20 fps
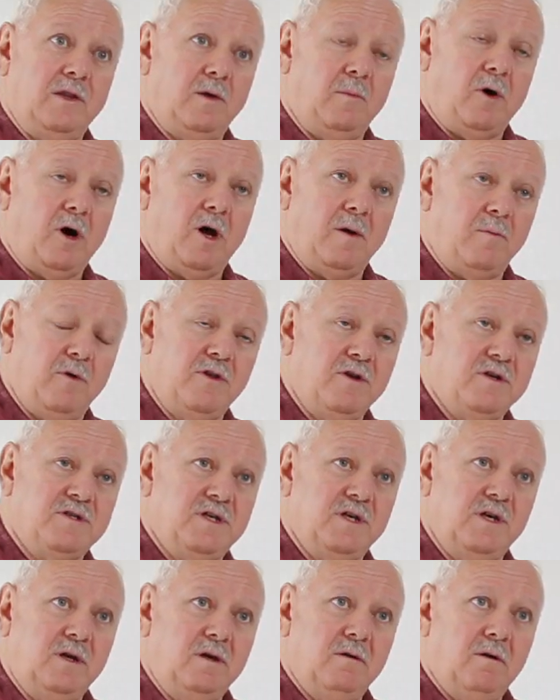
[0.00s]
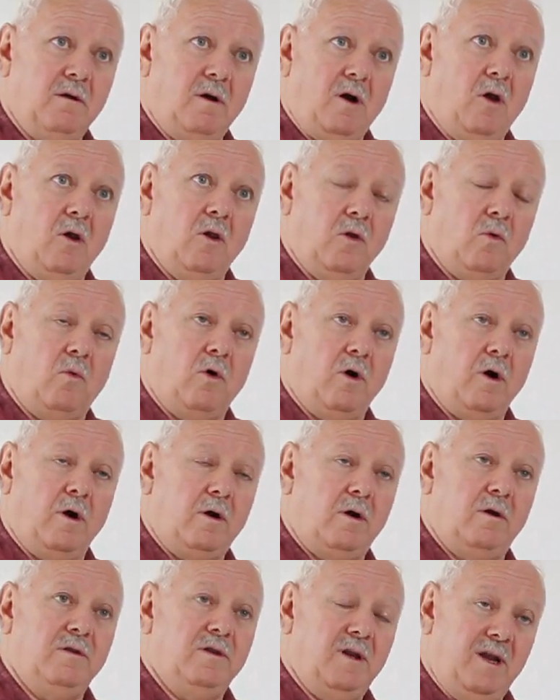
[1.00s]
the bottom of the sea. All the
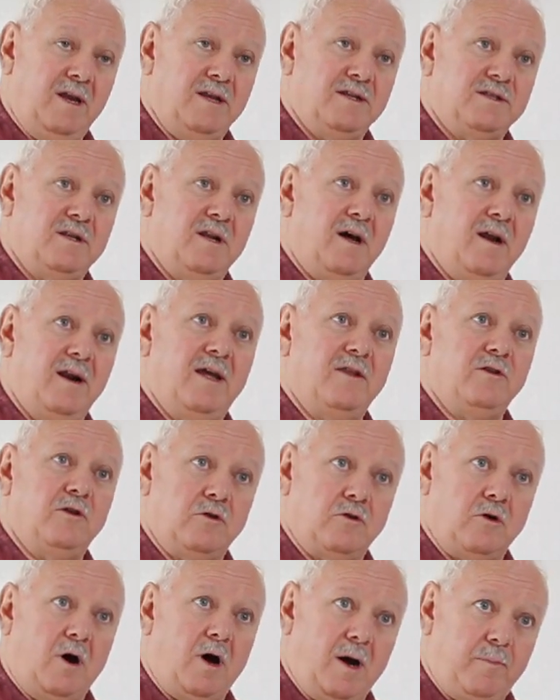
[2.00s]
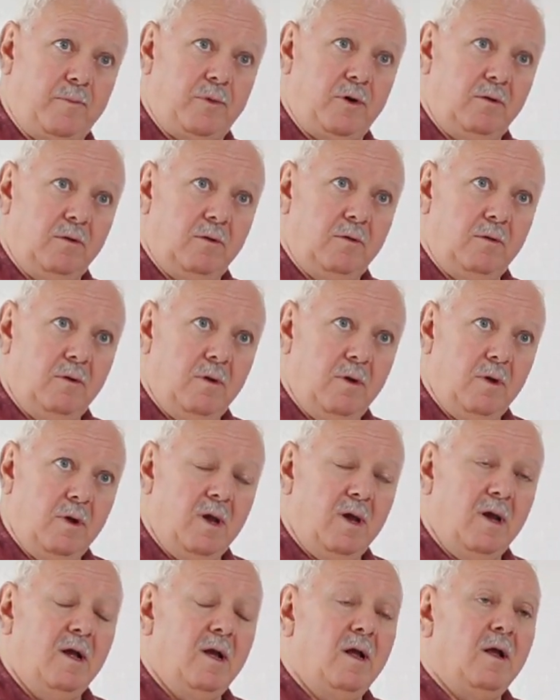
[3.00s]
work is done at the top.
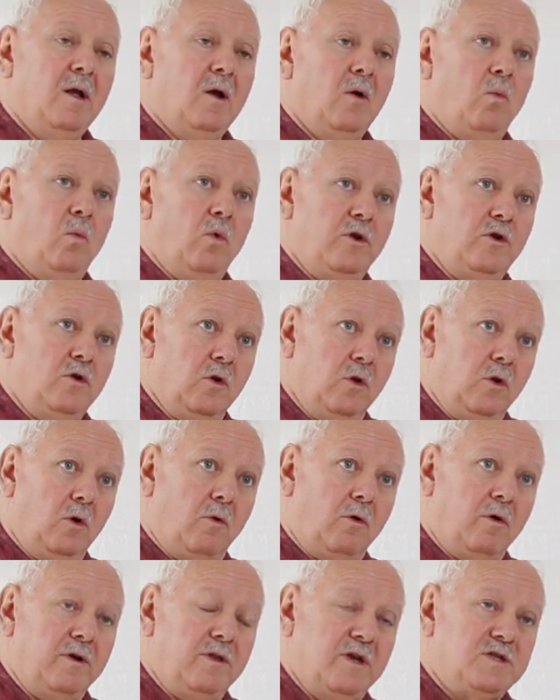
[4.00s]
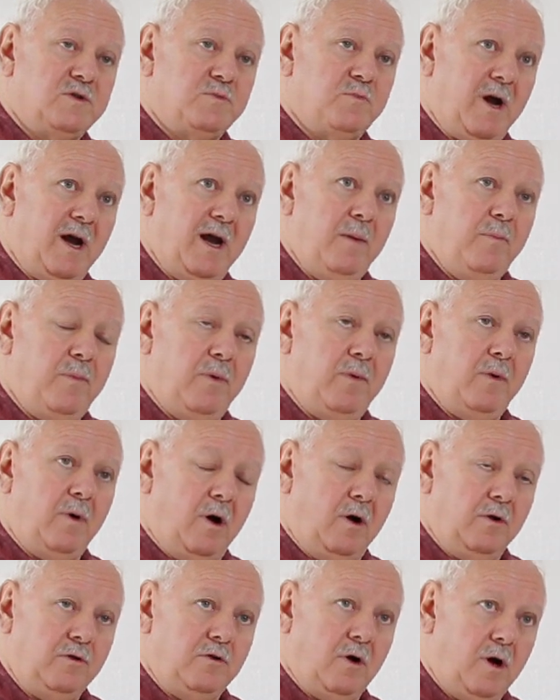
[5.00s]
When you lower this pipe
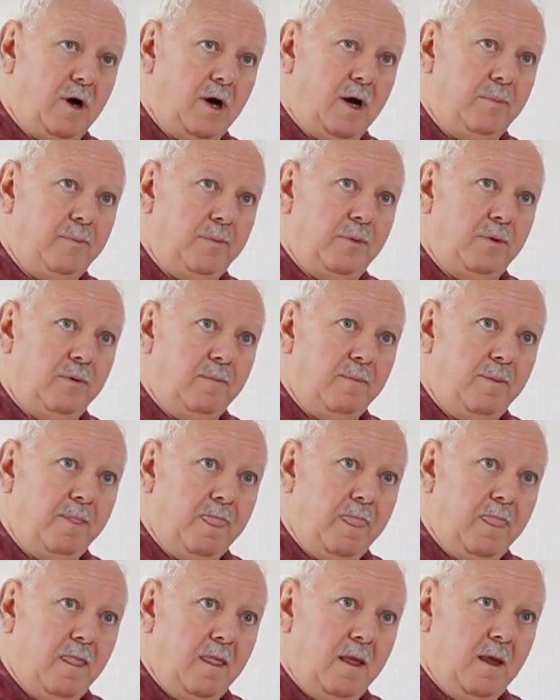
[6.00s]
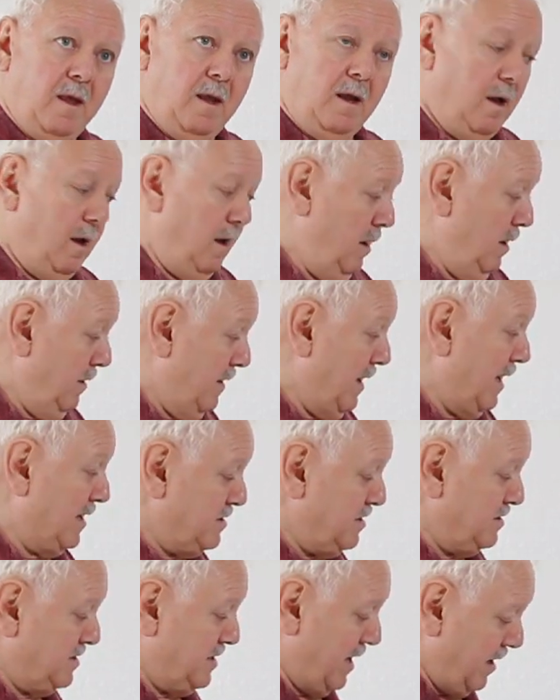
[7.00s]
on top, that's
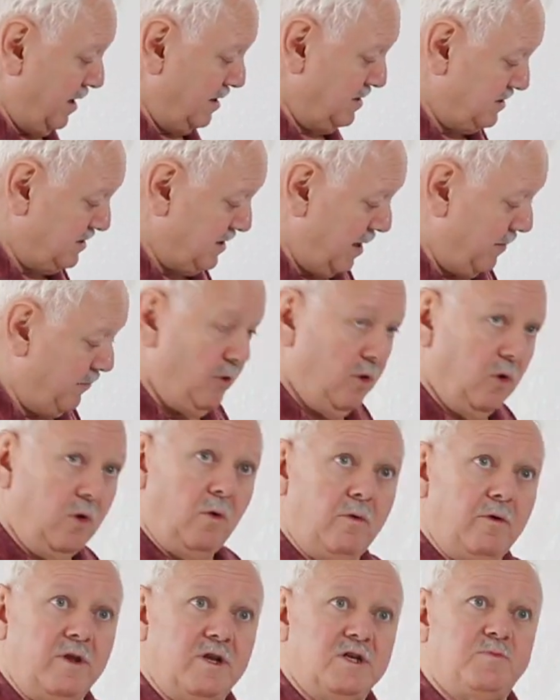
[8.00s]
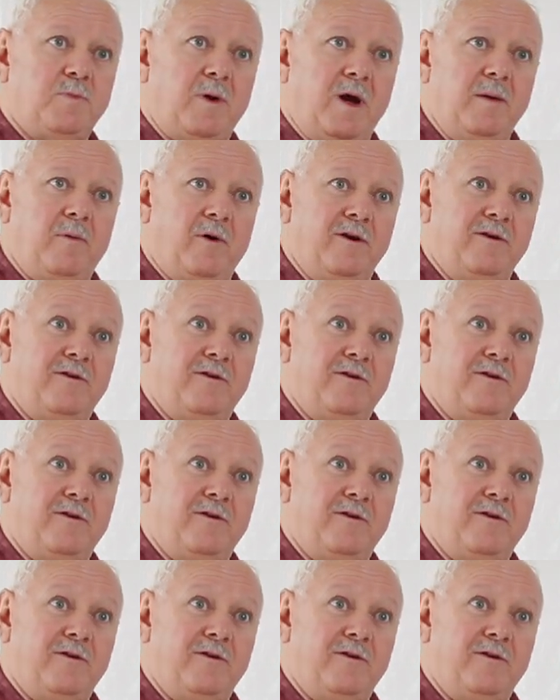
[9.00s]
a second step. You lower this pipe on